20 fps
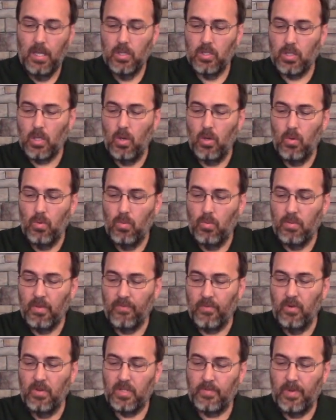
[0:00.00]
So, the
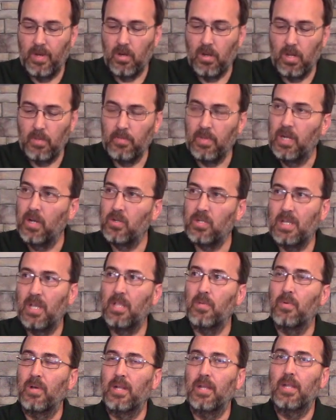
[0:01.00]
fruit of the Spirit, but here's the
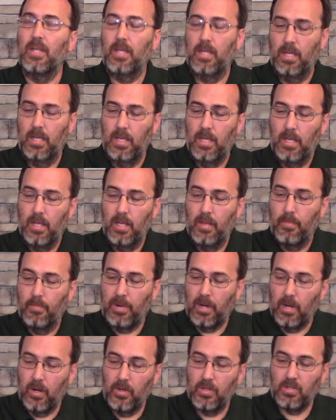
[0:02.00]
other one.
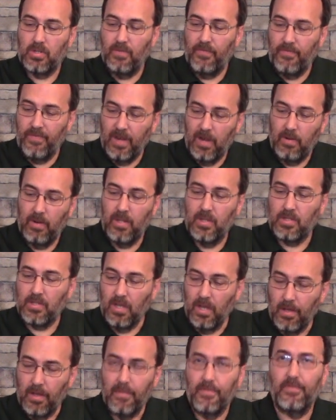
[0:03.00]
Perseverance
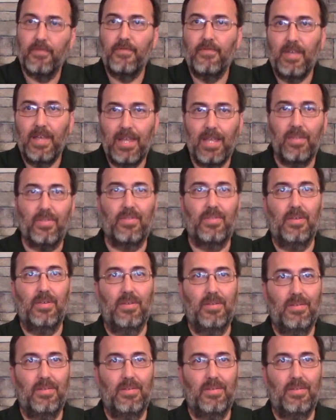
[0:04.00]
of faith.